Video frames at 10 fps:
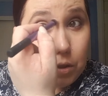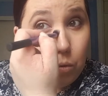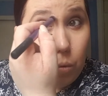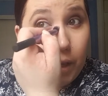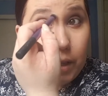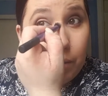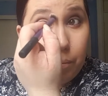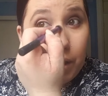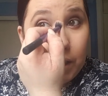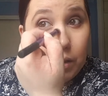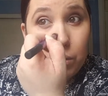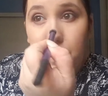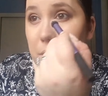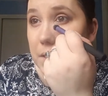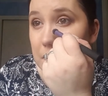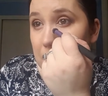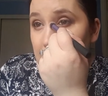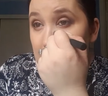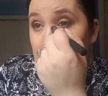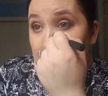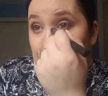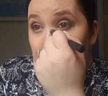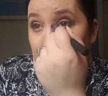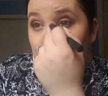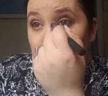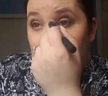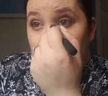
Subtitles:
go in and blend those bits out.